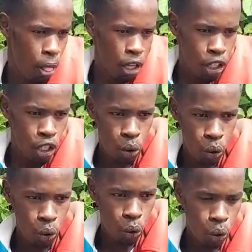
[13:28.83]

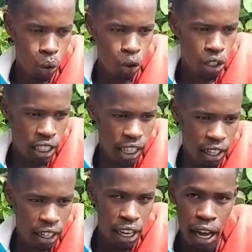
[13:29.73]
So, Hosea,
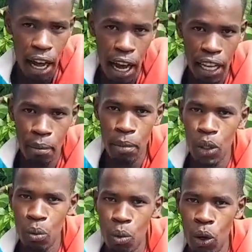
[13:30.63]

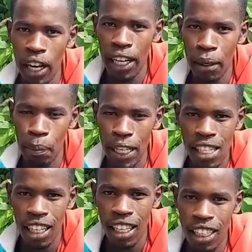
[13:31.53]
Ayamasubo, and Pesa,
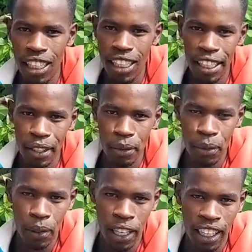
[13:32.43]
it's Pesa a good
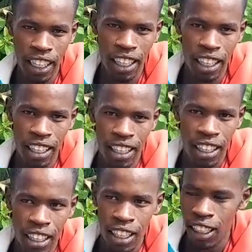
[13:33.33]
work.
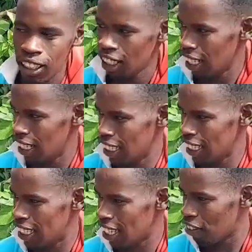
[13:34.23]
Yeah, it's
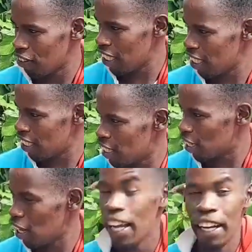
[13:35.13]
a visit,
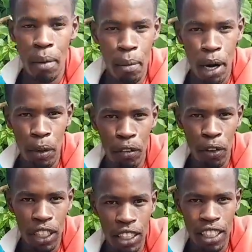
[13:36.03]
and I'm happy for
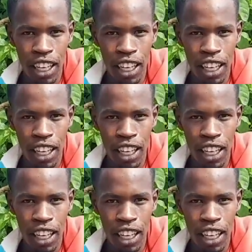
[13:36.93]
it.